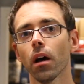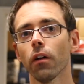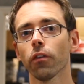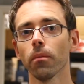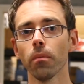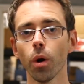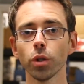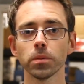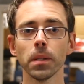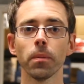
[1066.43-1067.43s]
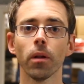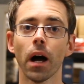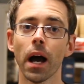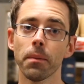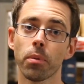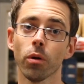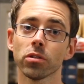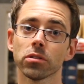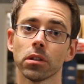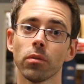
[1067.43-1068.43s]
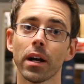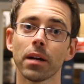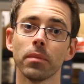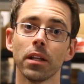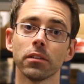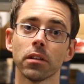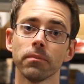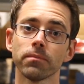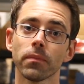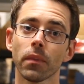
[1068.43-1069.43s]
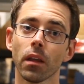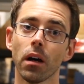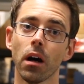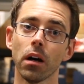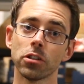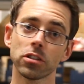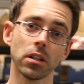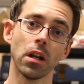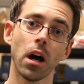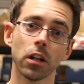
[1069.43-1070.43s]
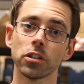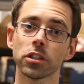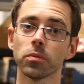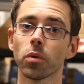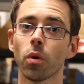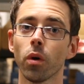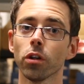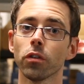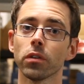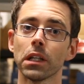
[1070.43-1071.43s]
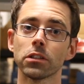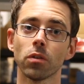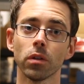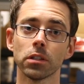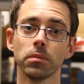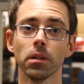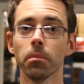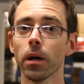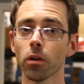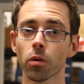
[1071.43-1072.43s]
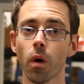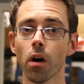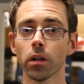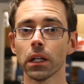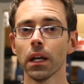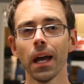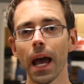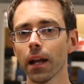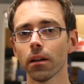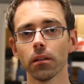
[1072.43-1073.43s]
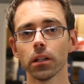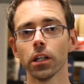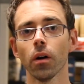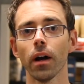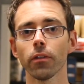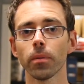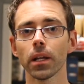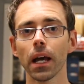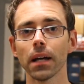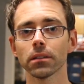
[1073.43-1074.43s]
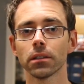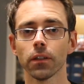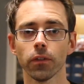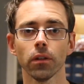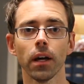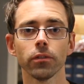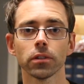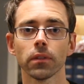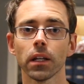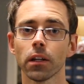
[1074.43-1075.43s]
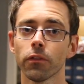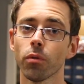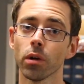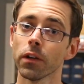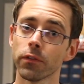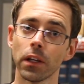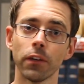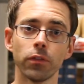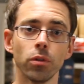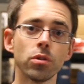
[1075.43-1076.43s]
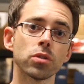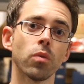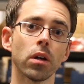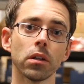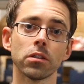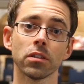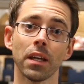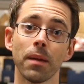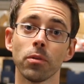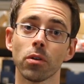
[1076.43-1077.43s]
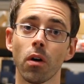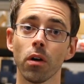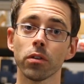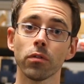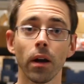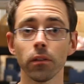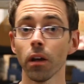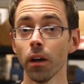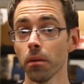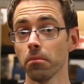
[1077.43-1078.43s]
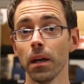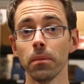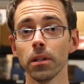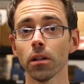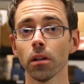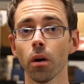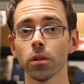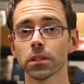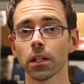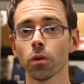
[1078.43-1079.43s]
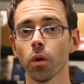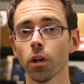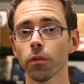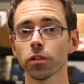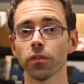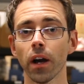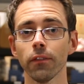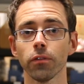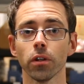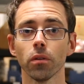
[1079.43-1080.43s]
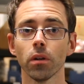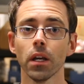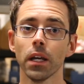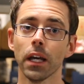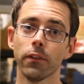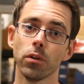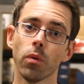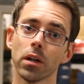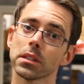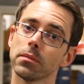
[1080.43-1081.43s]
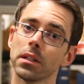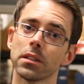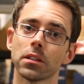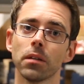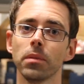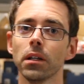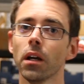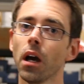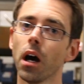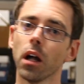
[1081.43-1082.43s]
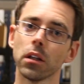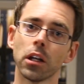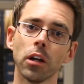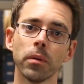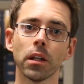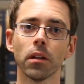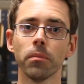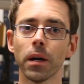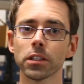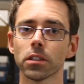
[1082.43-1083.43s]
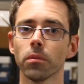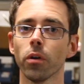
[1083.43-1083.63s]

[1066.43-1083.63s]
for most people, I personally recommend just a non-adjustable coilover that's going to be a better quality. And you know, everybody has a different levels if they can afford it. If you just want to slam your car on the ground, maybe the lowest end coilover is fine for you. If you want something that's going to be a little bit of the best of